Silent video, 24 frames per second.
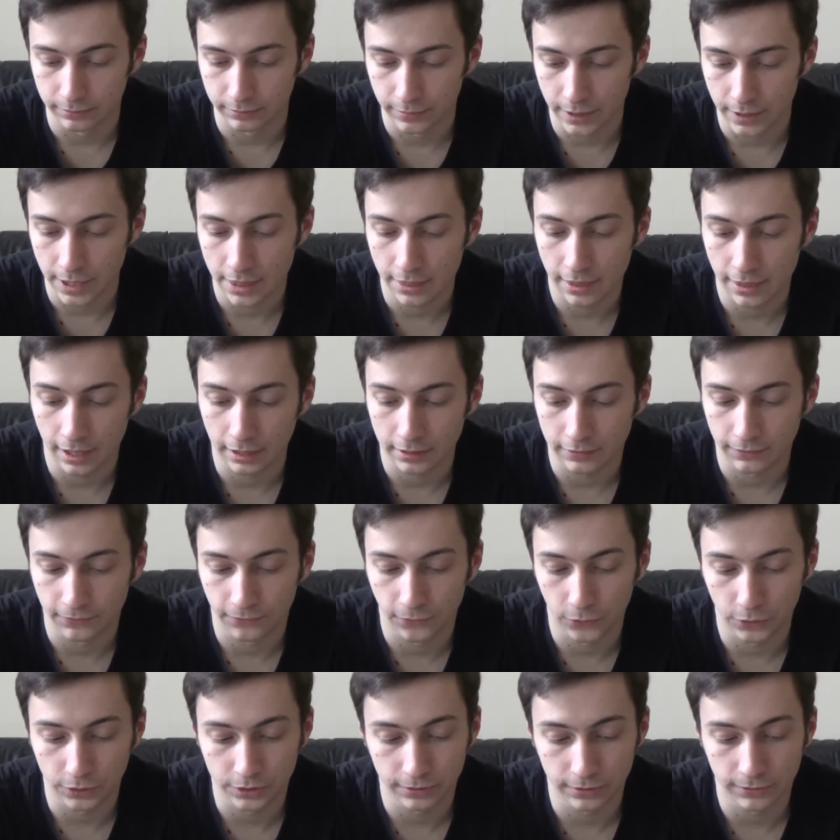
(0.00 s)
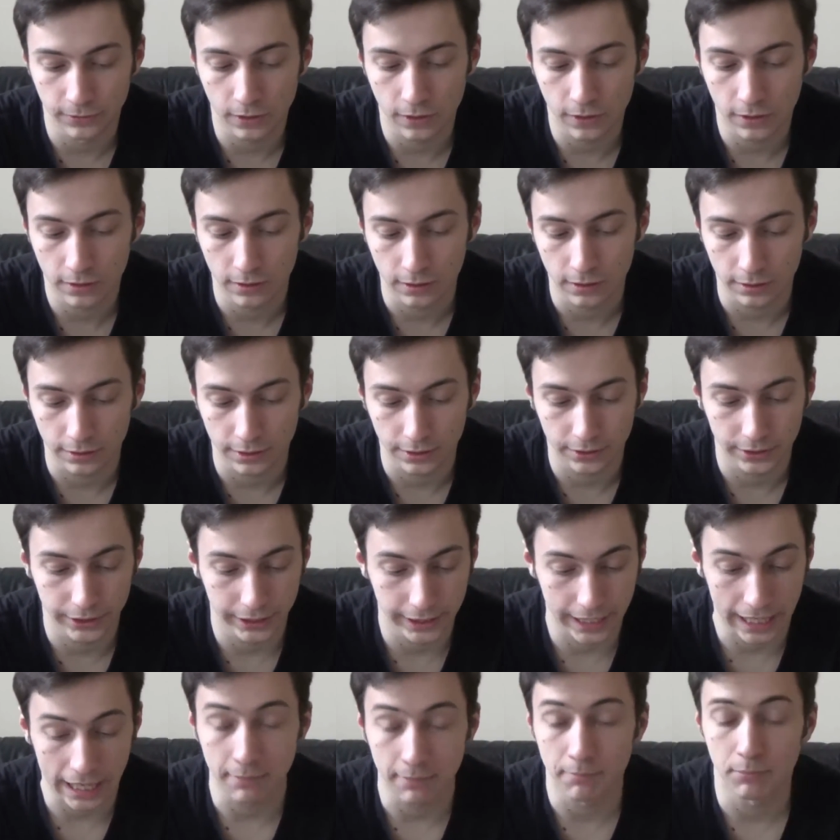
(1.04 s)
in that, first of all, there's a
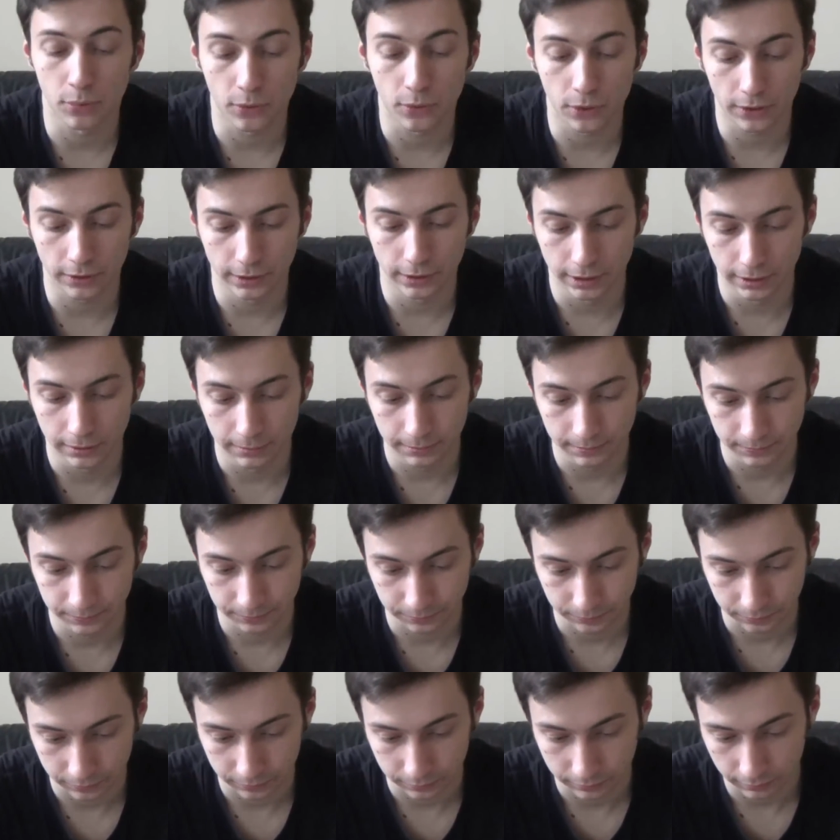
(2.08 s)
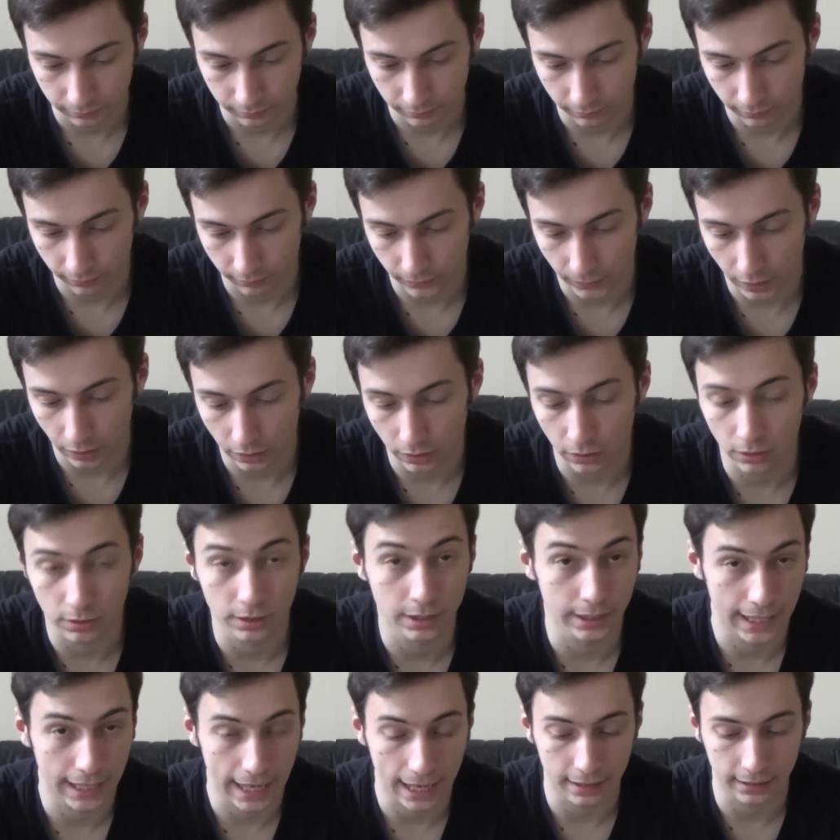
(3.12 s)
game board called
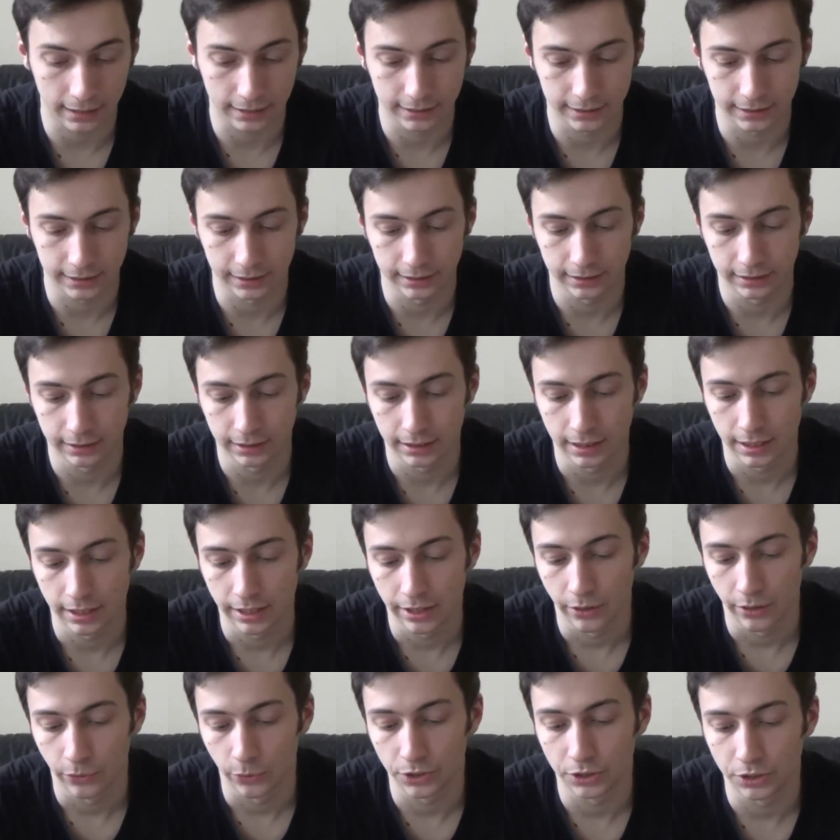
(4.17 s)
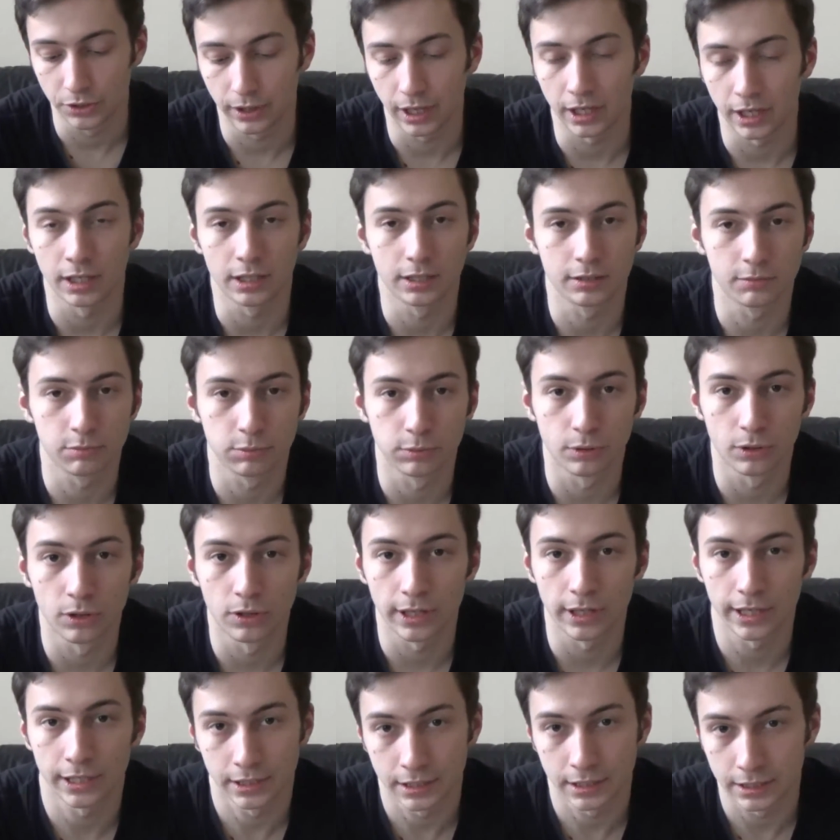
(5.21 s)
the Galaxy, which you can
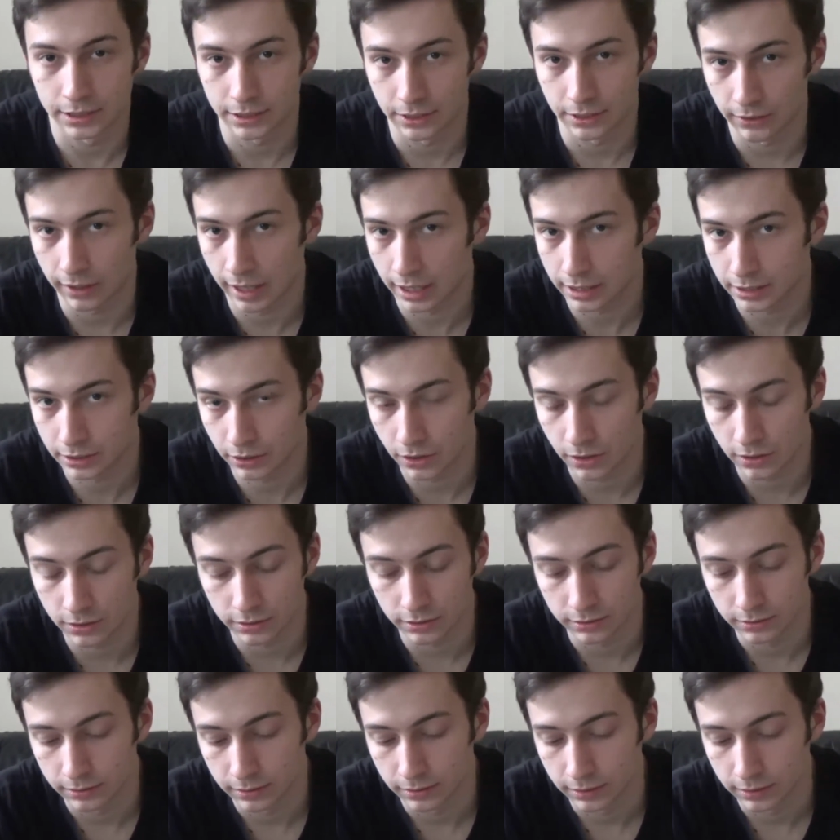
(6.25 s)
explore and interact on.